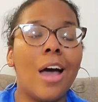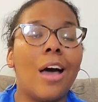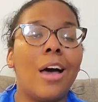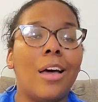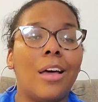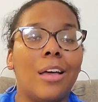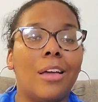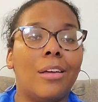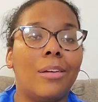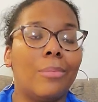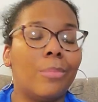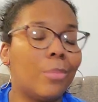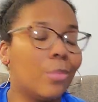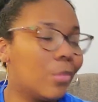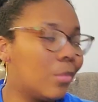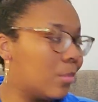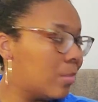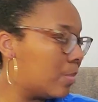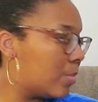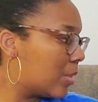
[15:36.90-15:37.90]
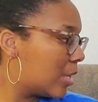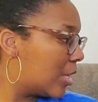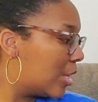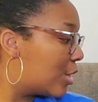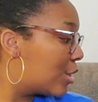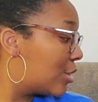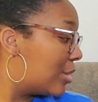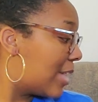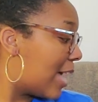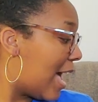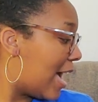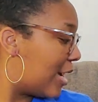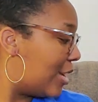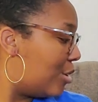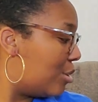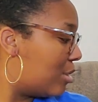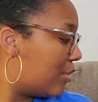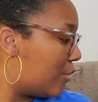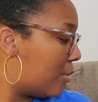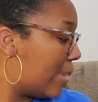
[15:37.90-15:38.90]
Um, so that I can
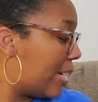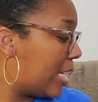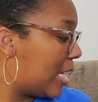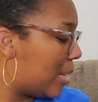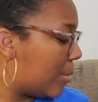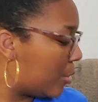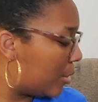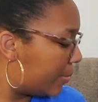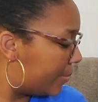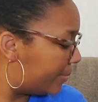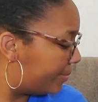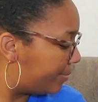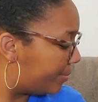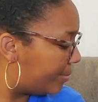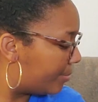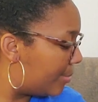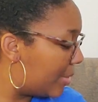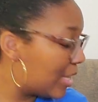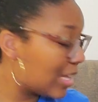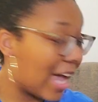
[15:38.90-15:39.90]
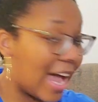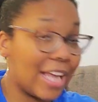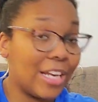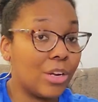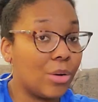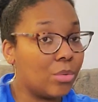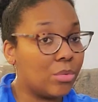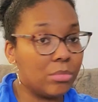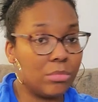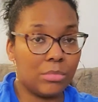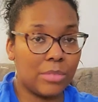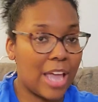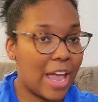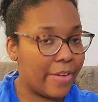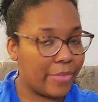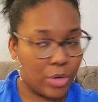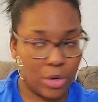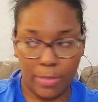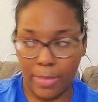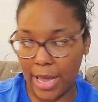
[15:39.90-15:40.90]
use it for my camera because I don't
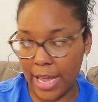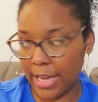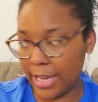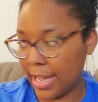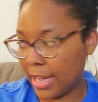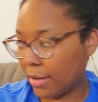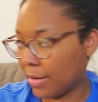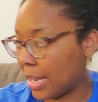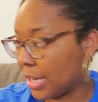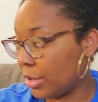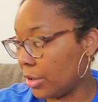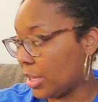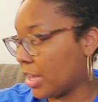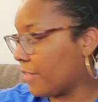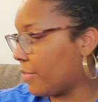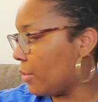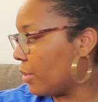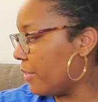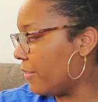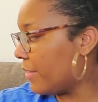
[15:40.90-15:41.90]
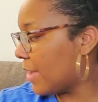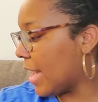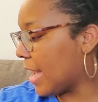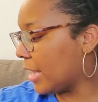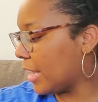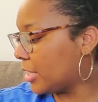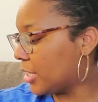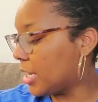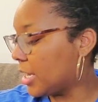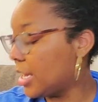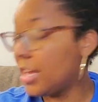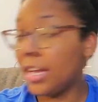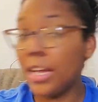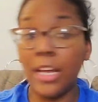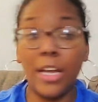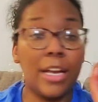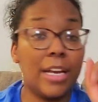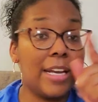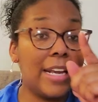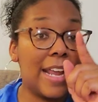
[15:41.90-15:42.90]
have it on my account. I know that for a fact.
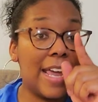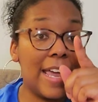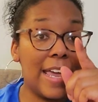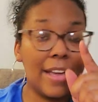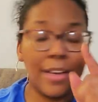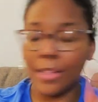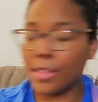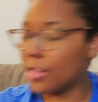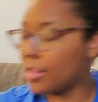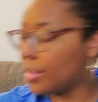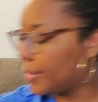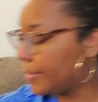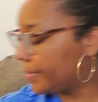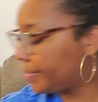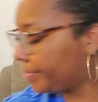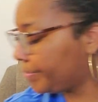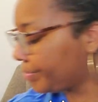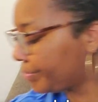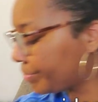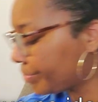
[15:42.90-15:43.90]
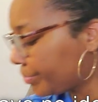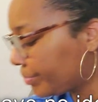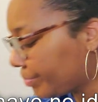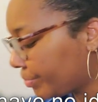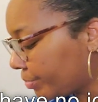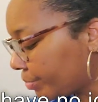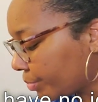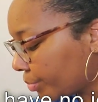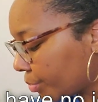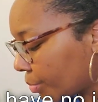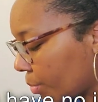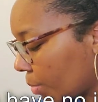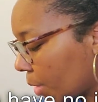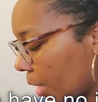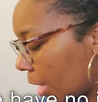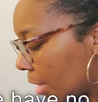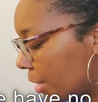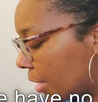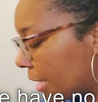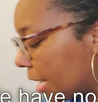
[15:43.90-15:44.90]
Next,
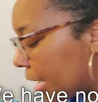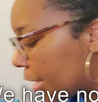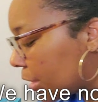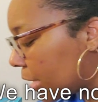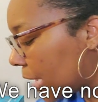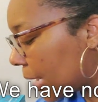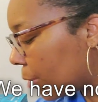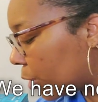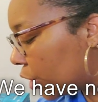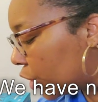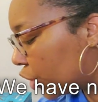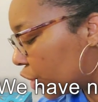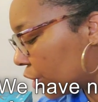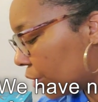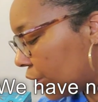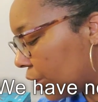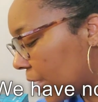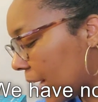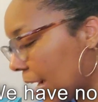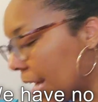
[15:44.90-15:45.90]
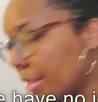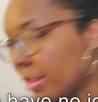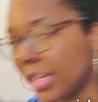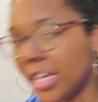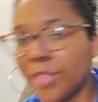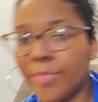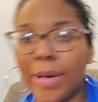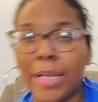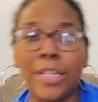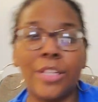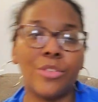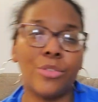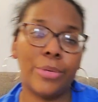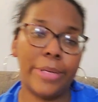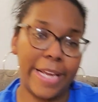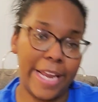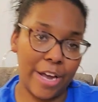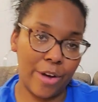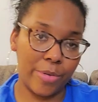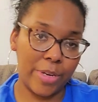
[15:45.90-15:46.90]
the next thing I'm going to show you guys is my little
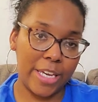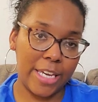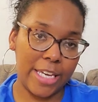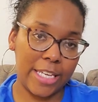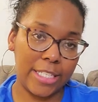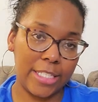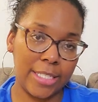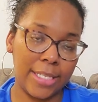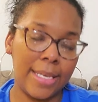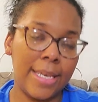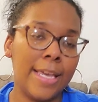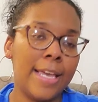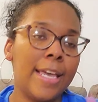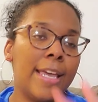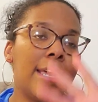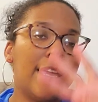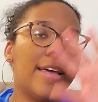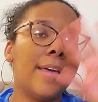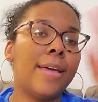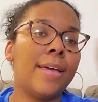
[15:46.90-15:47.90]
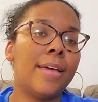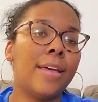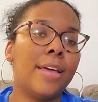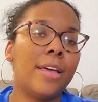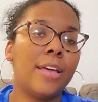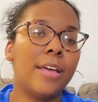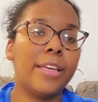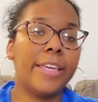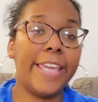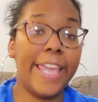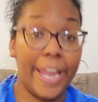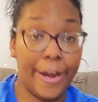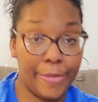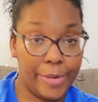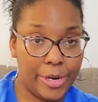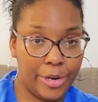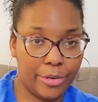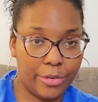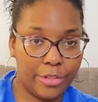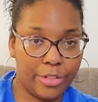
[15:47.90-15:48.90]
nail kit
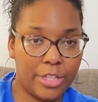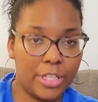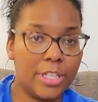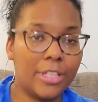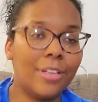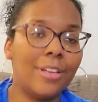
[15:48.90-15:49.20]
carriers.